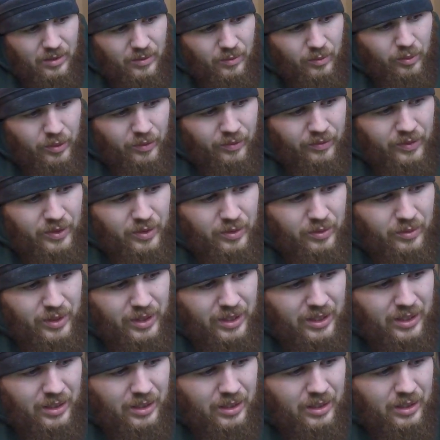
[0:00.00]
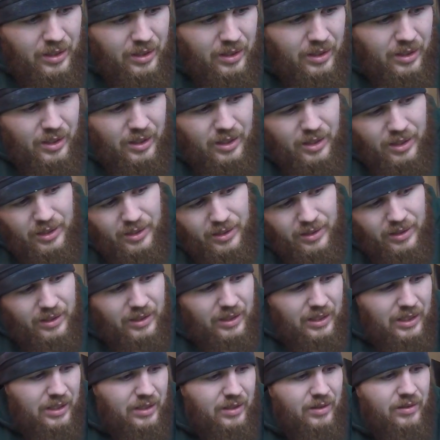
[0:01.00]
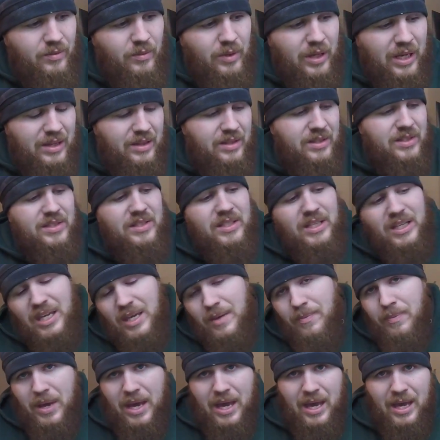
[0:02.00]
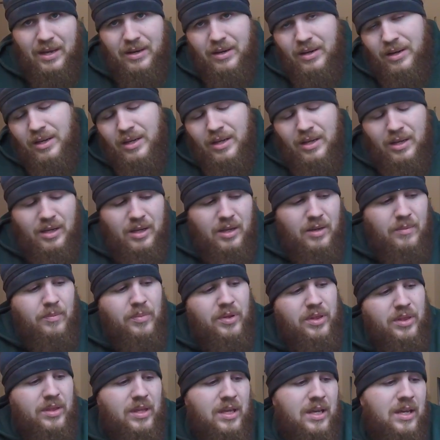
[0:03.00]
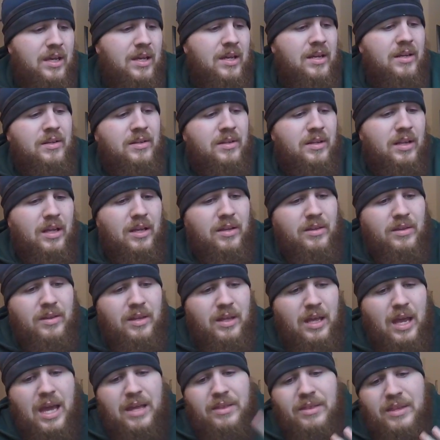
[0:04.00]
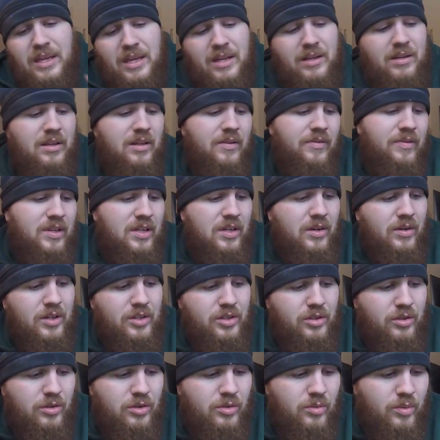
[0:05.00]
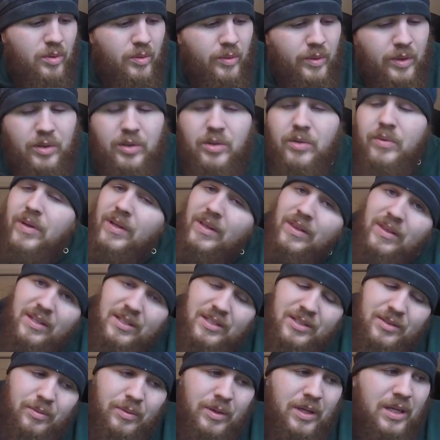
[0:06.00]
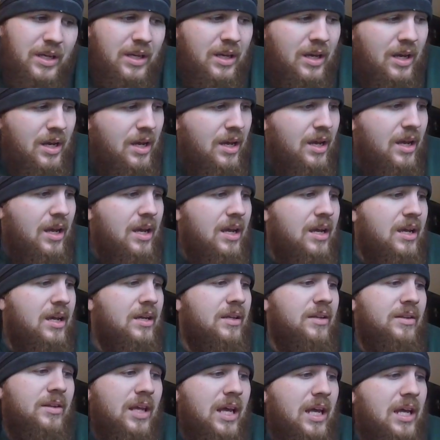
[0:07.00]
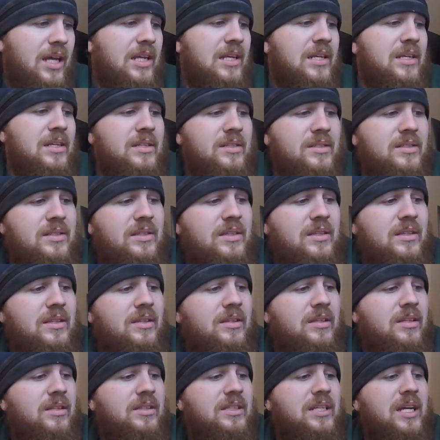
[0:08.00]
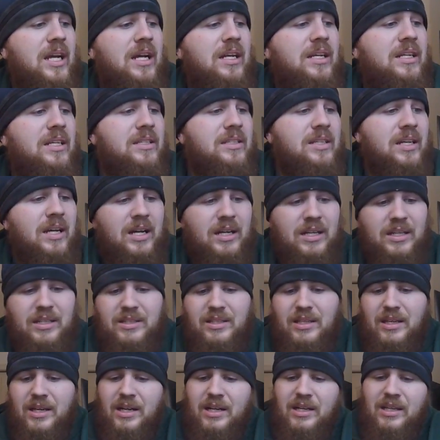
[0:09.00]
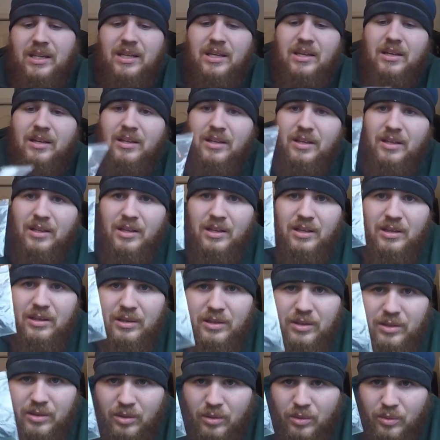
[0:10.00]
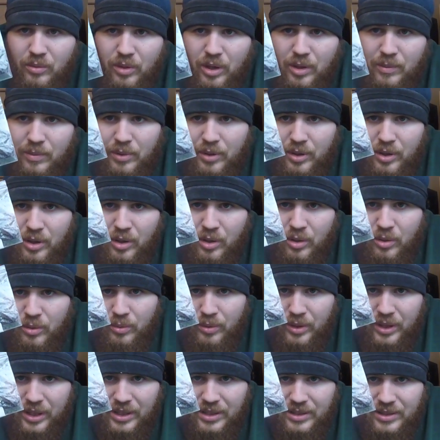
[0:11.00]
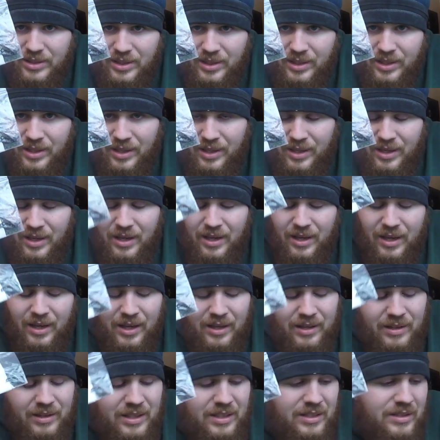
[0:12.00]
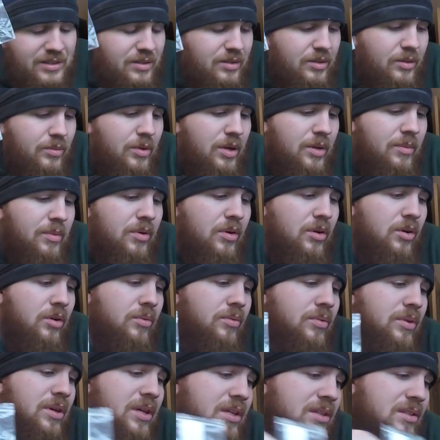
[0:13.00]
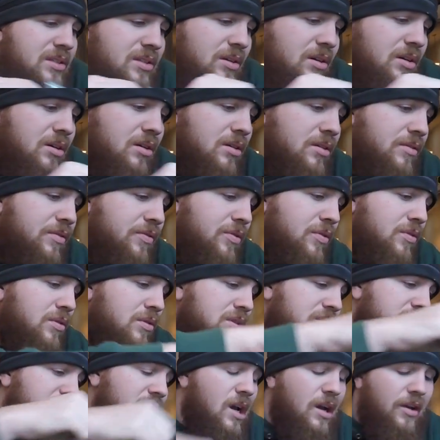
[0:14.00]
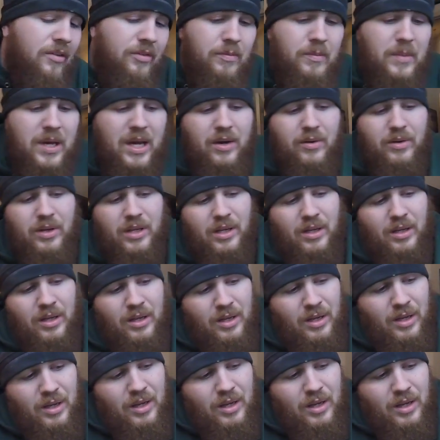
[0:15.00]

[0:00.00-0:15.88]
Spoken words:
reviewing we had the sticky pad, but then at the end of the video I showed you what we were doing this week, and that is the tiny little rubber O-rings. And these little rubber O-rings are for soft mounting,